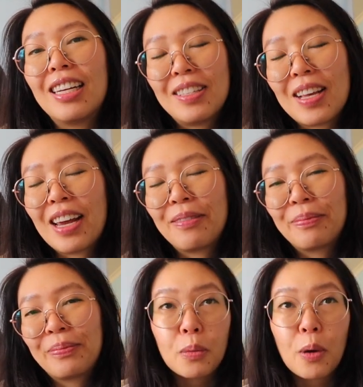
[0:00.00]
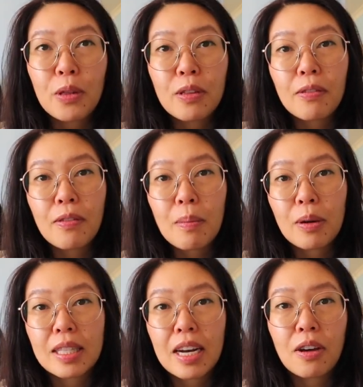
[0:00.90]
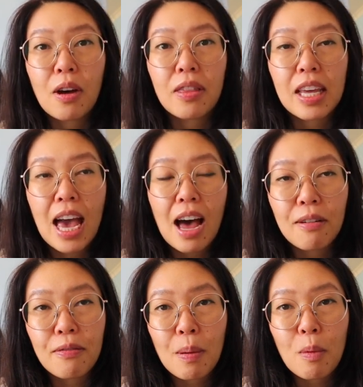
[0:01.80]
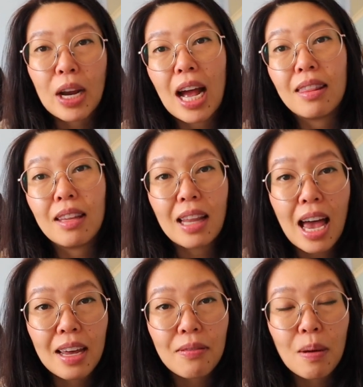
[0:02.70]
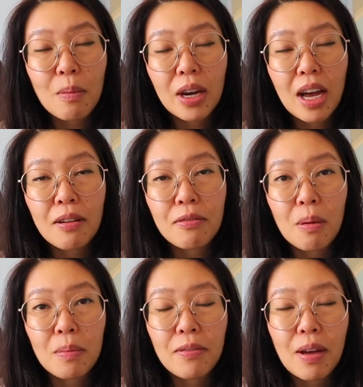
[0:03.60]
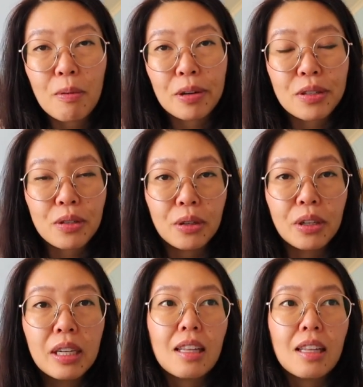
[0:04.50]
design. So both of the fabrics that I got, the outer fabric and the lining fabric, are from the fabric store.